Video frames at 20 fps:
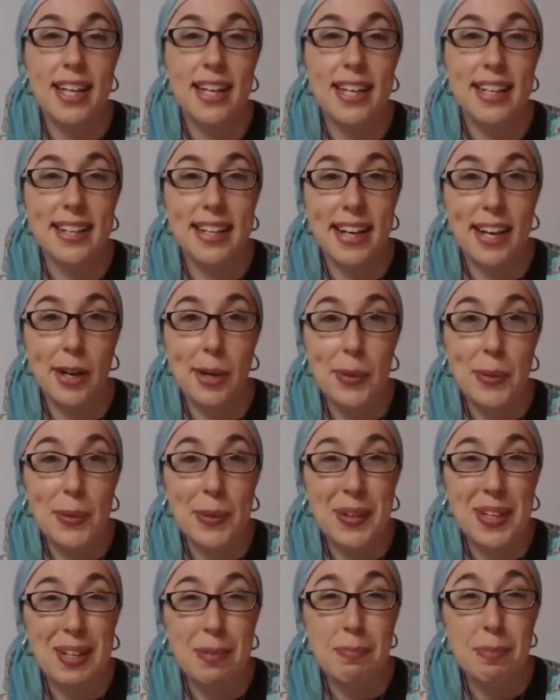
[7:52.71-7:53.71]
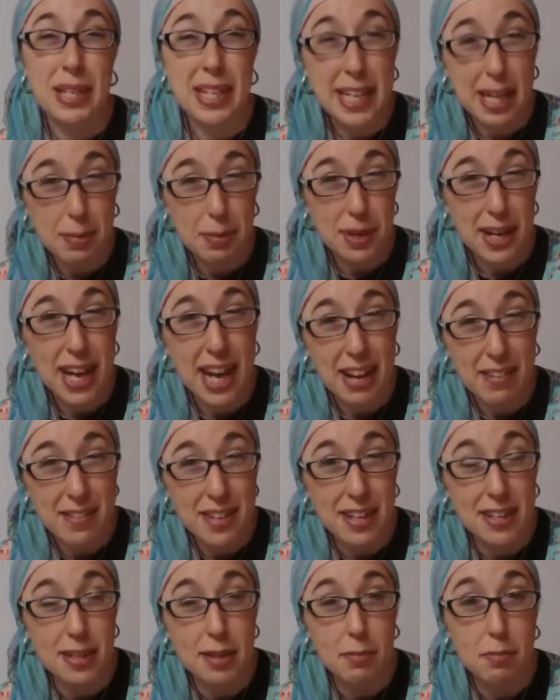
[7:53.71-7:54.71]
Now, being able to have
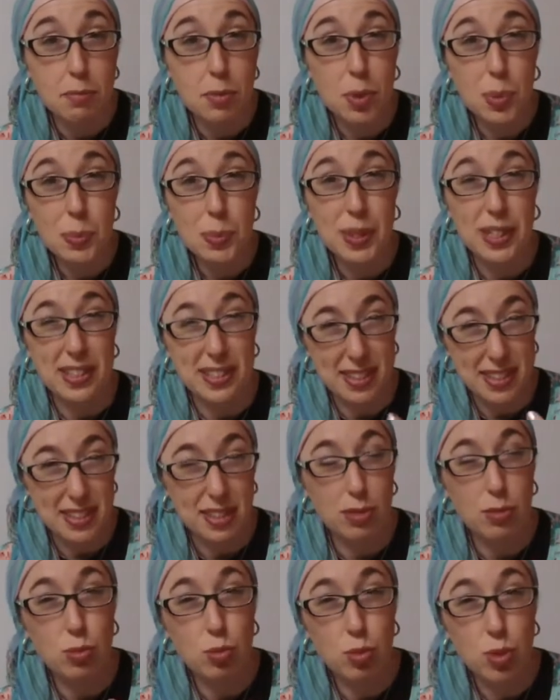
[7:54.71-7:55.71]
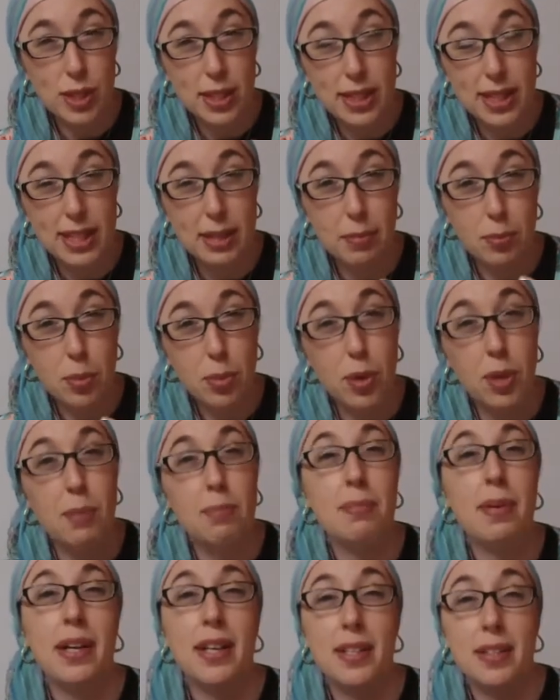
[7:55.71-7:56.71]
that in a moment is a really important
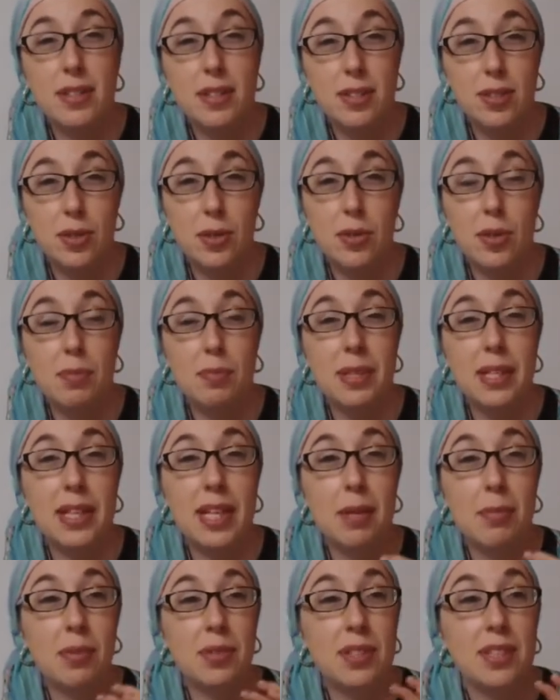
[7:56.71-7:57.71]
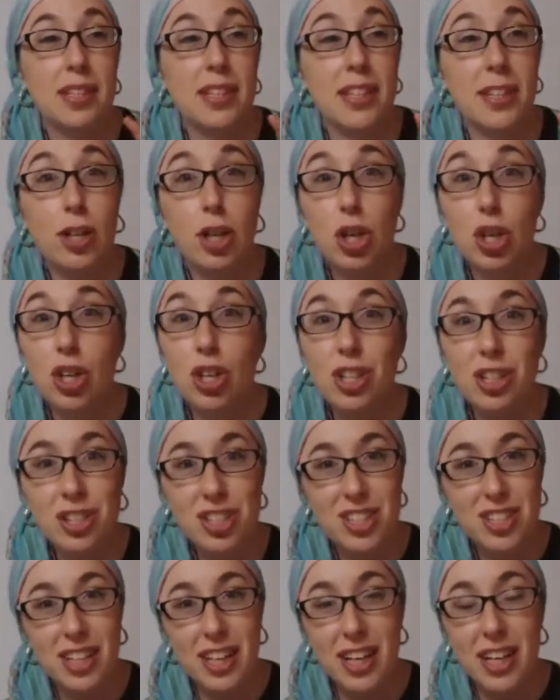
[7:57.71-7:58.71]
milestone, and being able to
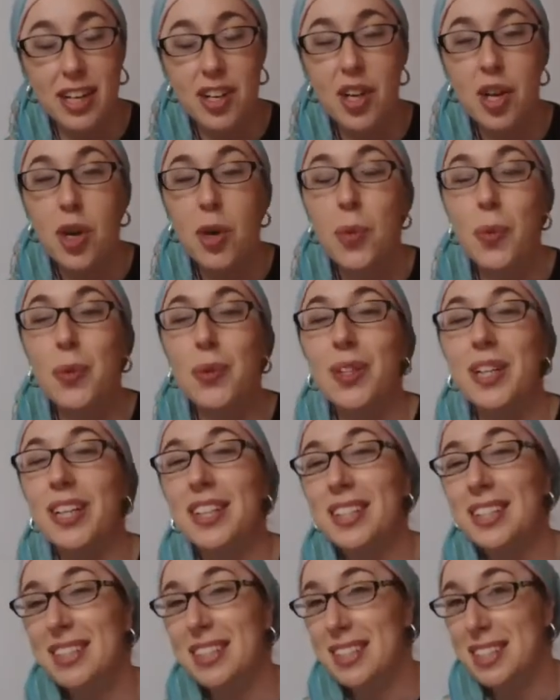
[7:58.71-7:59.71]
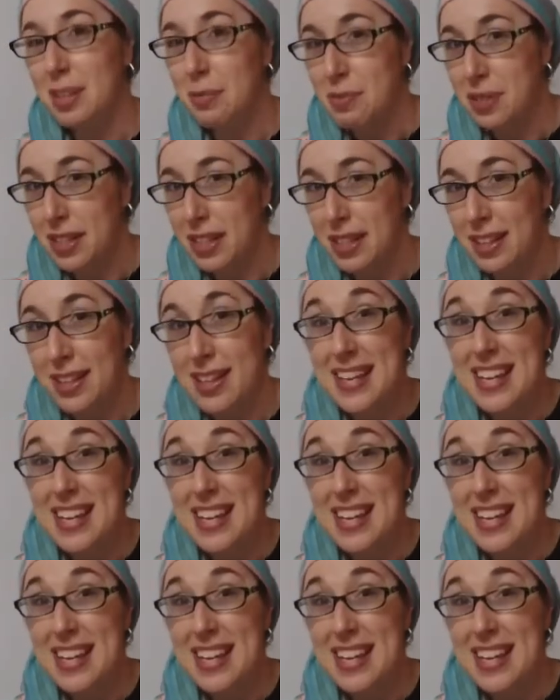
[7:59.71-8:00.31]
encourage that will lead us to something